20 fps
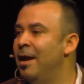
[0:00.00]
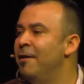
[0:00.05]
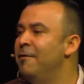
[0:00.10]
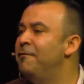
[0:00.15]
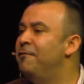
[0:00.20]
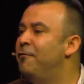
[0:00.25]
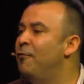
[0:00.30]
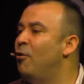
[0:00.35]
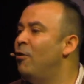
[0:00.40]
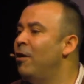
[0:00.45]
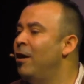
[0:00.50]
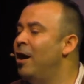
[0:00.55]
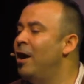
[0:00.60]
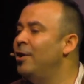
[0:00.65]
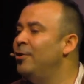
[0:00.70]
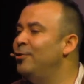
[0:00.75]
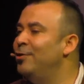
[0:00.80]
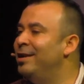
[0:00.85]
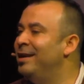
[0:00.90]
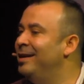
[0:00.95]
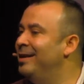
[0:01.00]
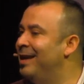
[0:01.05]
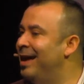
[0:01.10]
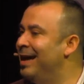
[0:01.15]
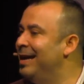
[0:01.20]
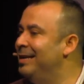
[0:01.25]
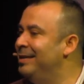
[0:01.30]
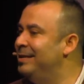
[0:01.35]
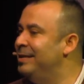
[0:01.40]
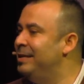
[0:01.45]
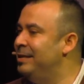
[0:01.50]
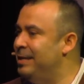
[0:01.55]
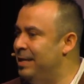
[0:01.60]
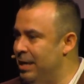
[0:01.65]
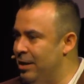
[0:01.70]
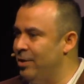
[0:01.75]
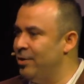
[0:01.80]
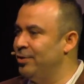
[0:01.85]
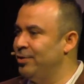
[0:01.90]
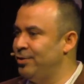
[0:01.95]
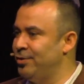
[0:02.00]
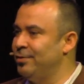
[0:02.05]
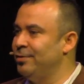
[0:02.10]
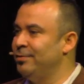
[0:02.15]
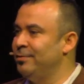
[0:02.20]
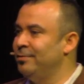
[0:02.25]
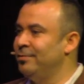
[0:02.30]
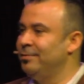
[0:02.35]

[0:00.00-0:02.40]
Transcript: 490 years.